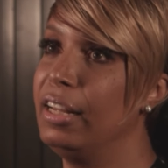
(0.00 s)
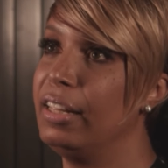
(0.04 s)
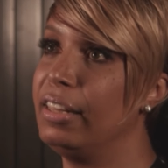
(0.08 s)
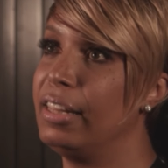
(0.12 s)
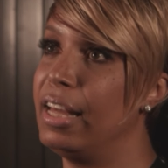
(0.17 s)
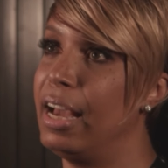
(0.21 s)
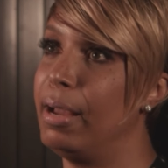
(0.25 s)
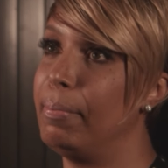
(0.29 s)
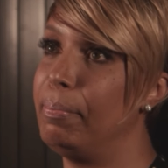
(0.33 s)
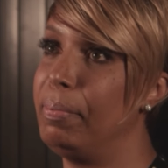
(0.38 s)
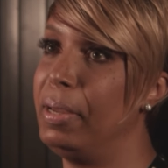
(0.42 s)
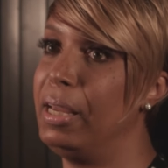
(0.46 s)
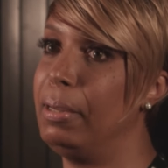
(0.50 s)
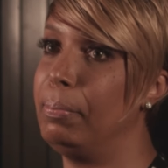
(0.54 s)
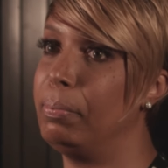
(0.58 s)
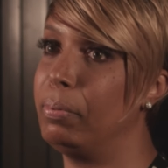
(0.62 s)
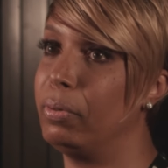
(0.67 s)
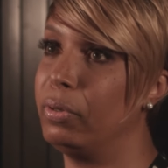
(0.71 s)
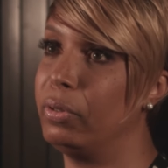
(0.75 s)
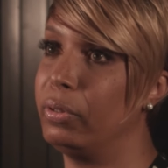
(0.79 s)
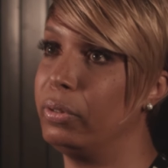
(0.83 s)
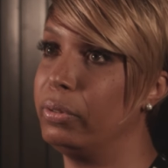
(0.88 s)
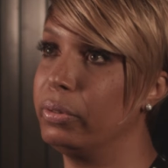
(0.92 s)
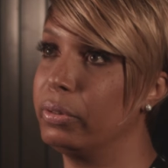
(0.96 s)
that
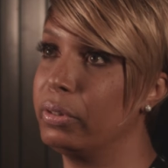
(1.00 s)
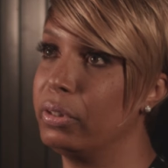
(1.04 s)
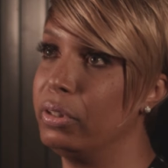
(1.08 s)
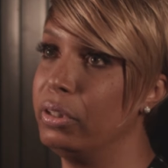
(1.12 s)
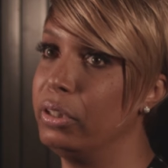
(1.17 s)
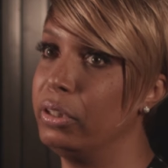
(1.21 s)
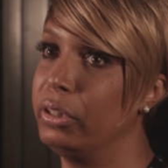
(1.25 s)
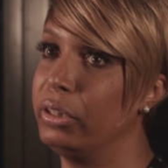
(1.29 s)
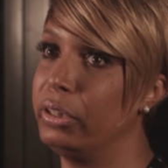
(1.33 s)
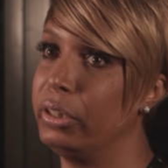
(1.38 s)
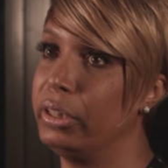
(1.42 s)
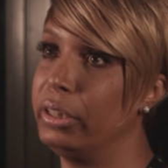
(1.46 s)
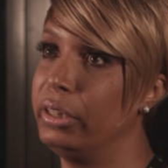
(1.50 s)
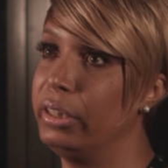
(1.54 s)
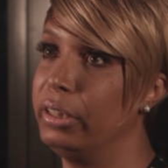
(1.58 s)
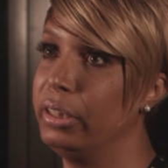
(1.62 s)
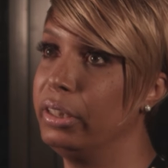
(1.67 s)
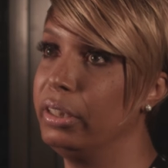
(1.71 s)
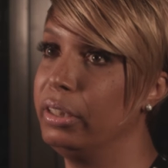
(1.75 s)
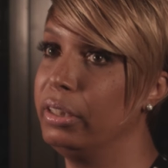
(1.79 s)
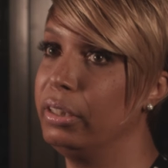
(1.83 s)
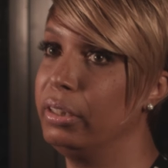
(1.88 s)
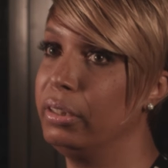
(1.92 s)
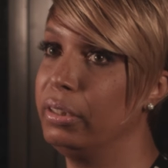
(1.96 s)
people could
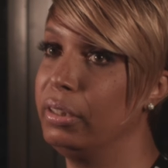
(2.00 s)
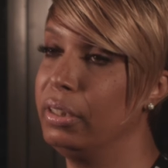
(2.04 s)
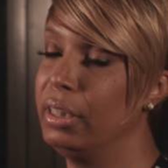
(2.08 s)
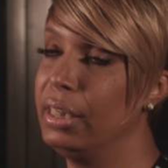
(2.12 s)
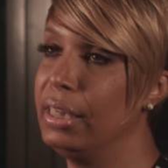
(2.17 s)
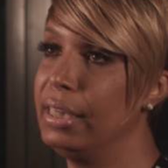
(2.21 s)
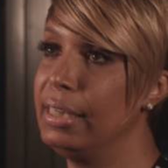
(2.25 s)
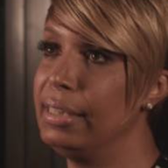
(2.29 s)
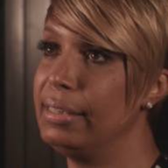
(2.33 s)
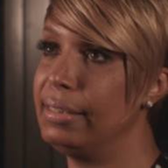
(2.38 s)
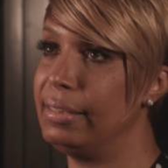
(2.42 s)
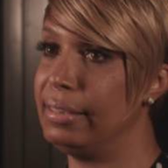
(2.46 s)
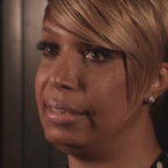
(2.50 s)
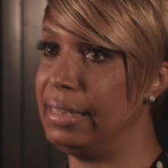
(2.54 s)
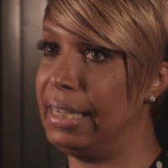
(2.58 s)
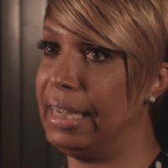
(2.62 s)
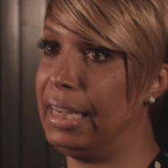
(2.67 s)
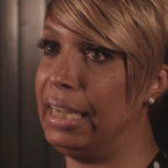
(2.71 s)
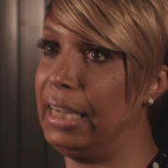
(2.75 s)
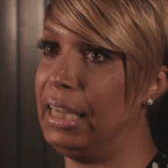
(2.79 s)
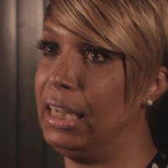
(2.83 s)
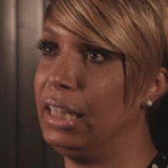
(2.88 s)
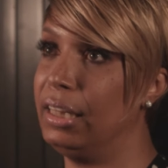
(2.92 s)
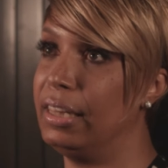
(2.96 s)

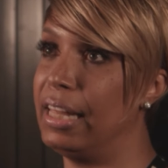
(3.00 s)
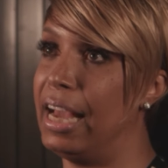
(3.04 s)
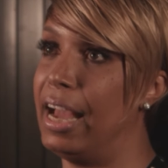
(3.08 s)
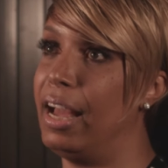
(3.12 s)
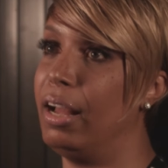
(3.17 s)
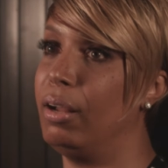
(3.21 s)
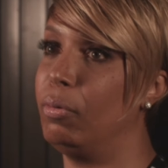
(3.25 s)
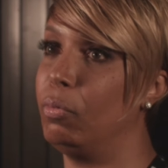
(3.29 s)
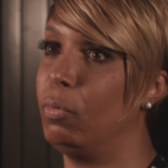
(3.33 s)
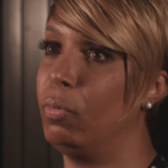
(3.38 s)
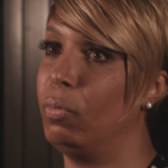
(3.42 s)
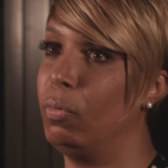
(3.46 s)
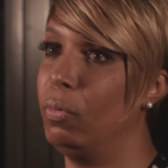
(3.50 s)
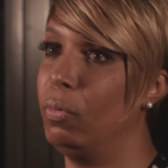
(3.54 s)
see that